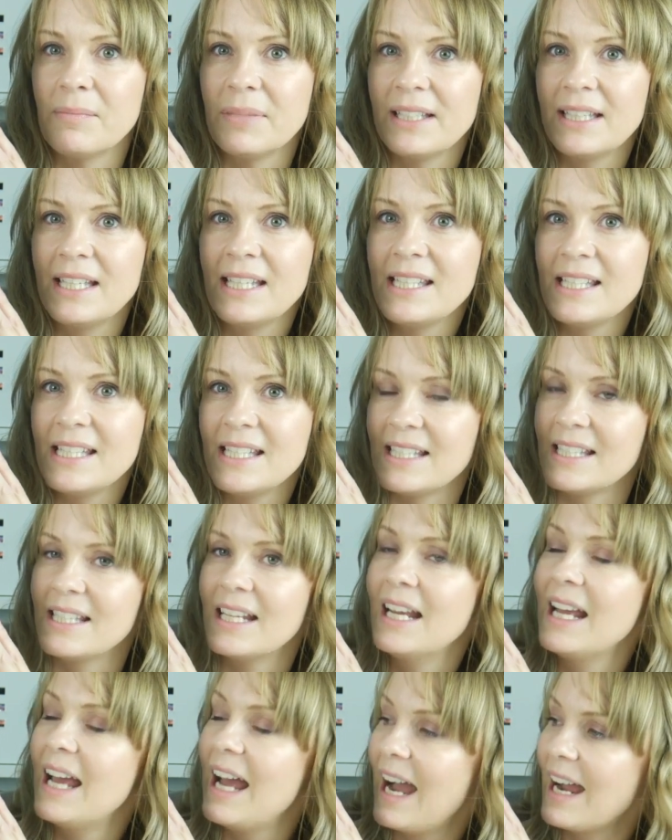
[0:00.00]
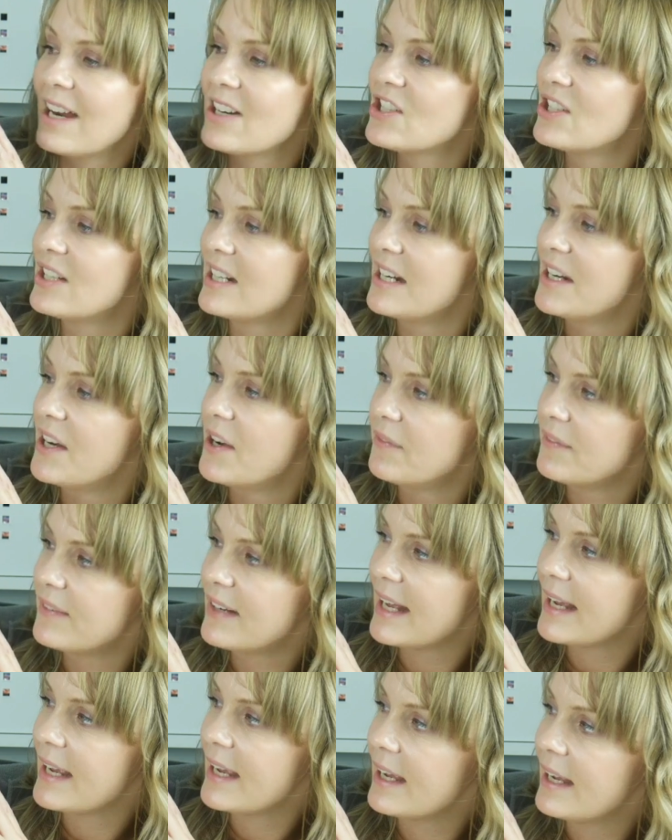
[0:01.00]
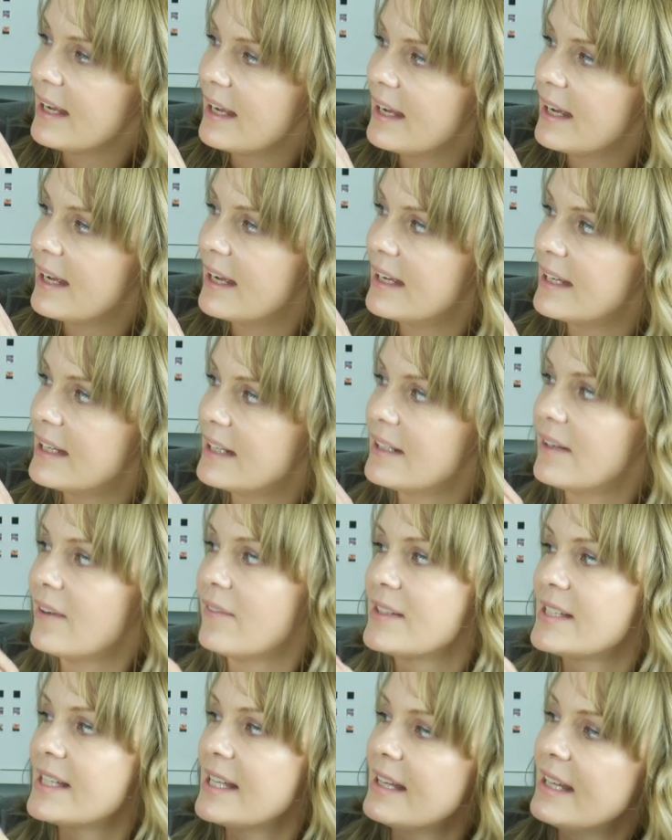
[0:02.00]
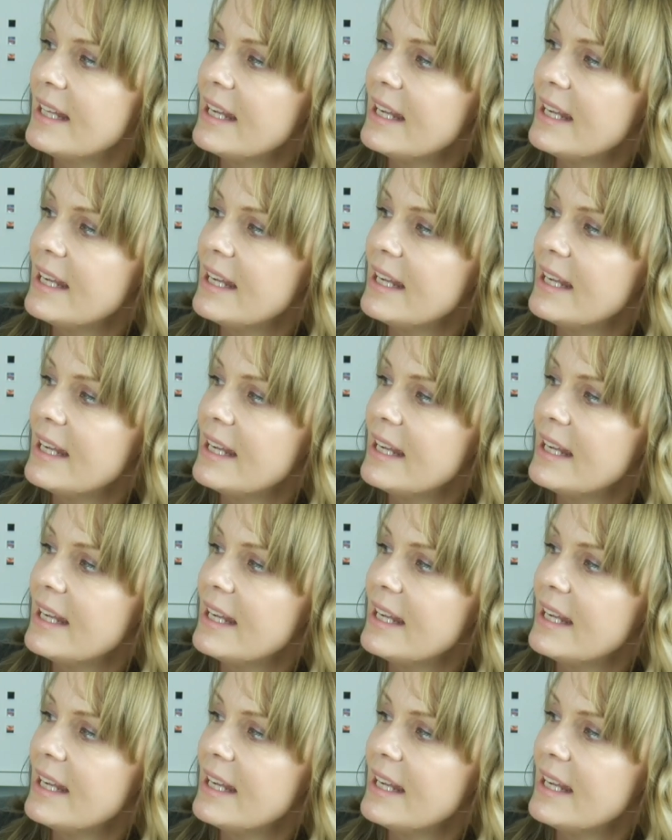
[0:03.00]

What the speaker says: But this is actually lovely, and obviously